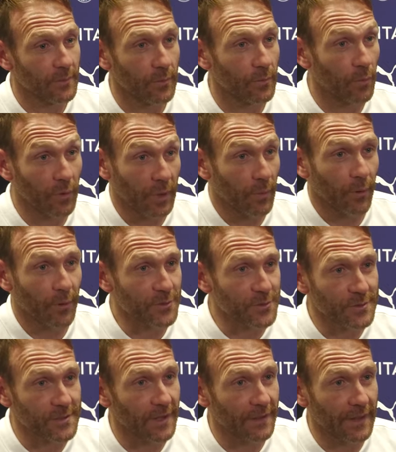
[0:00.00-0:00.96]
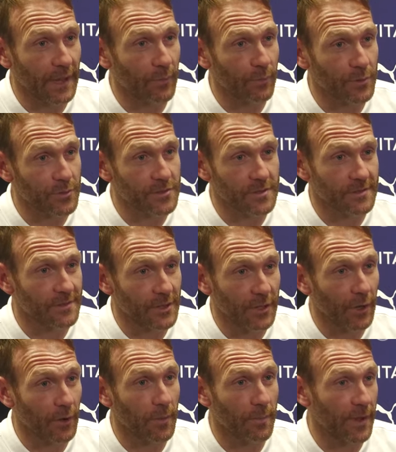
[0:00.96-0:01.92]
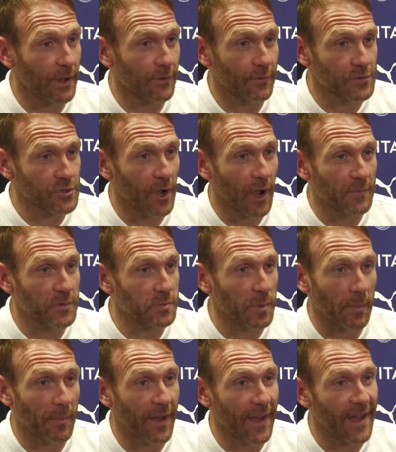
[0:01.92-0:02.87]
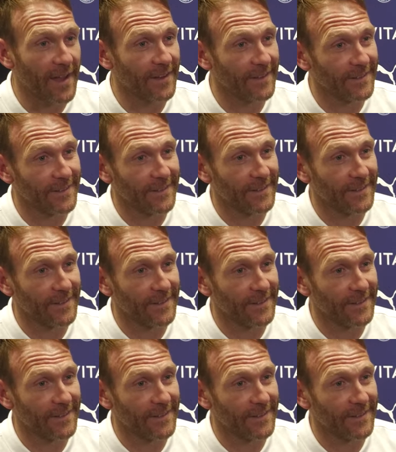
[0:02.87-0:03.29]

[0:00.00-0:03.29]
what it was. And that was, you know, a period of time to prepare,